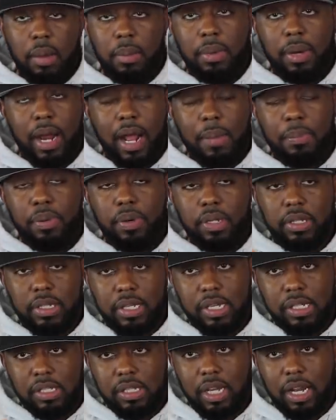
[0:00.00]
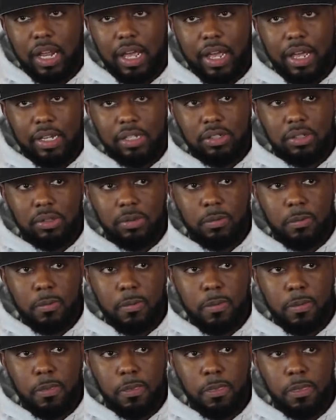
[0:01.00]
But I put this class
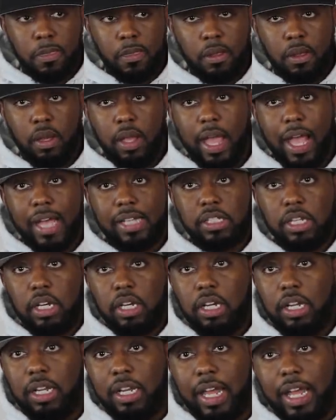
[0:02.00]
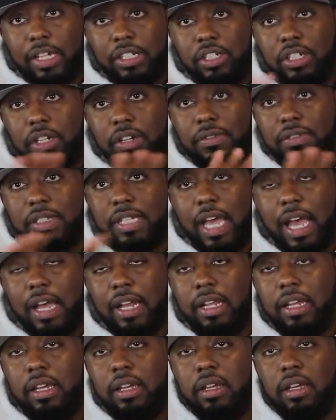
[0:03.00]
as a collection of
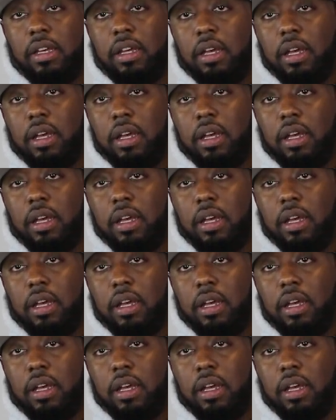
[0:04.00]
talent.